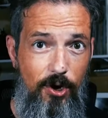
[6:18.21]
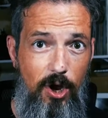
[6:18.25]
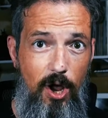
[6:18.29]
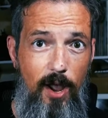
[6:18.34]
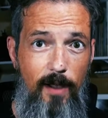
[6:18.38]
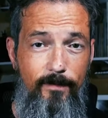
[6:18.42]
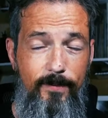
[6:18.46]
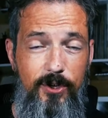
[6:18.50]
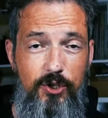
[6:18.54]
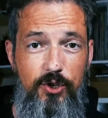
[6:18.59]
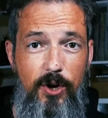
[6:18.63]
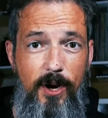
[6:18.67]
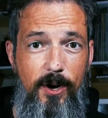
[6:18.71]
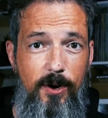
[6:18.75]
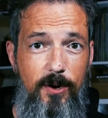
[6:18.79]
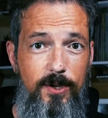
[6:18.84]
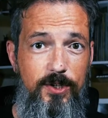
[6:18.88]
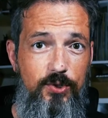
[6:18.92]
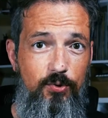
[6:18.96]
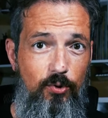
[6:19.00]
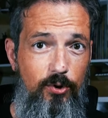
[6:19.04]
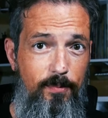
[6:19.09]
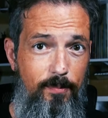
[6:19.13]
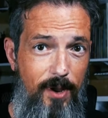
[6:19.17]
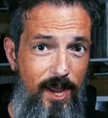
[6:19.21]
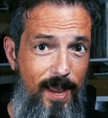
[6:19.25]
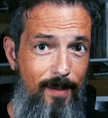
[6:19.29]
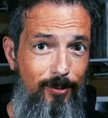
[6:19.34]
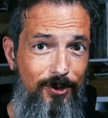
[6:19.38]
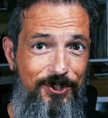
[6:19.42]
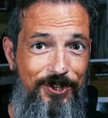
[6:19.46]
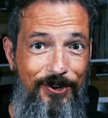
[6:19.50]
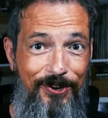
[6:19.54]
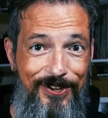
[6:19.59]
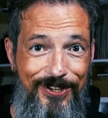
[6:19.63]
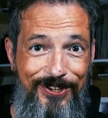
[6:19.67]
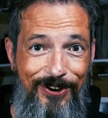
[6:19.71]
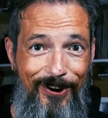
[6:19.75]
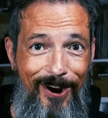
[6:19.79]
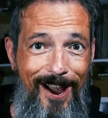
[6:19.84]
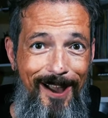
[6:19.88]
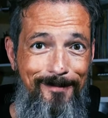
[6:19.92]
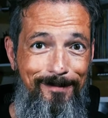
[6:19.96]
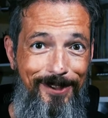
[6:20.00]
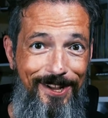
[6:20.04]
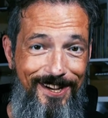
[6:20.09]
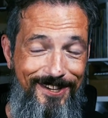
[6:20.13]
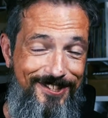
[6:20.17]
coffee drinkers would be able to
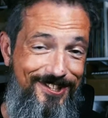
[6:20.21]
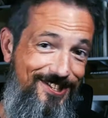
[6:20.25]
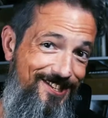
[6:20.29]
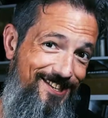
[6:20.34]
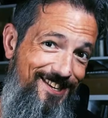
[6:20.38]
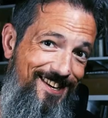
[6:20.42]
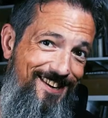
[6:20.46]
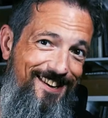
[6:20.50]
describe this.